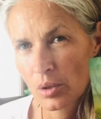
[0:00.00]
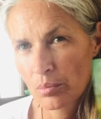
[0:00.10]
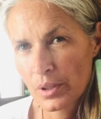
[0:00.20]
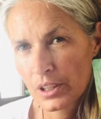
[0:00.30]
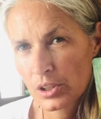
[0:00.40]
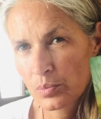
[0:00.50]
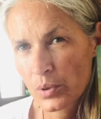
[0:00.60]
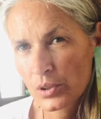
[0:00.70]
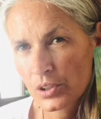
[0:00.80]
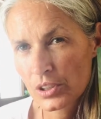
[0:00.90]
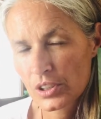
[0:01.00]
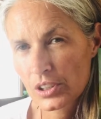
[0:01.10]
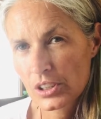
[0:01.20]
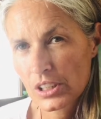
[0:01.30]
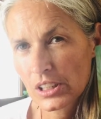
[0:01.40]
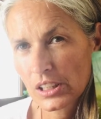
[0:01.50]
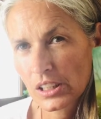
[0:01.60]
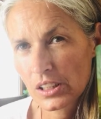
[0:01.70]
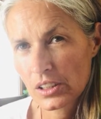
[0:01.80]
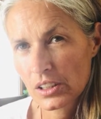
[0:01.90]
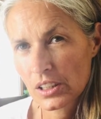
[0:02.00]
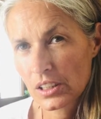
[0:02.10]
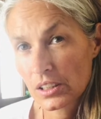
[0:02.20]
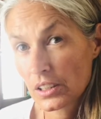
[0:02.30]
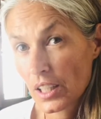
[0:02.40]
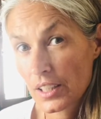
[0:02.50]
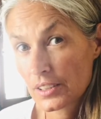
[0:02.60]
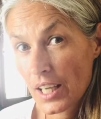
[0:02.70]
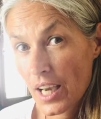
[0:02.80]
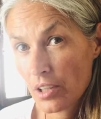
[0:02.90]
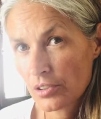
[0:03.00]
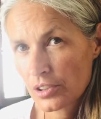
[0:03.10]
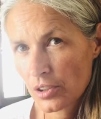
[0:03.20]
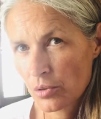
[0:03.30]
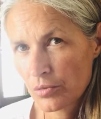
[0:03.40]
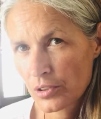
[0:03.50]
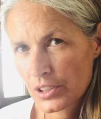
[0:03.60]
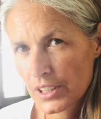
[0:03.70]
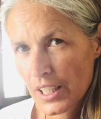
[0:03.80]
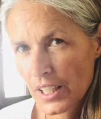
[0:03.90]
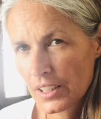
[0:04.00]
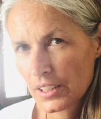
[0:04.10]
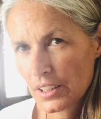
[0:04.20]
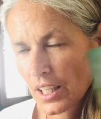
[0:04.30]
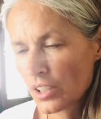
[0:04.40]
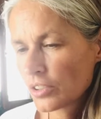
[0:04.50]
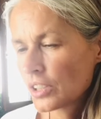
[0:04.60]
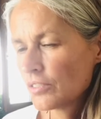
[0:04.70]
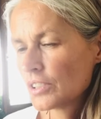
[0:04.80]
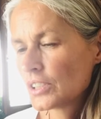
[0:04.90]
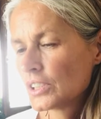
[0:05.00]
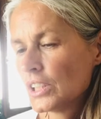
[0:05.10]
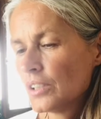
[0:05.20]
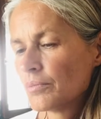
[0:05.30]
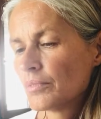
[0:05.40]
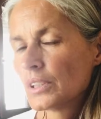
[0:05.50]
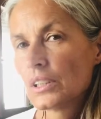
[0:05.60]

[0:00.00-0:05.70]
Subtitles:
But this person is sitting here and has the house over its head and cannot even see.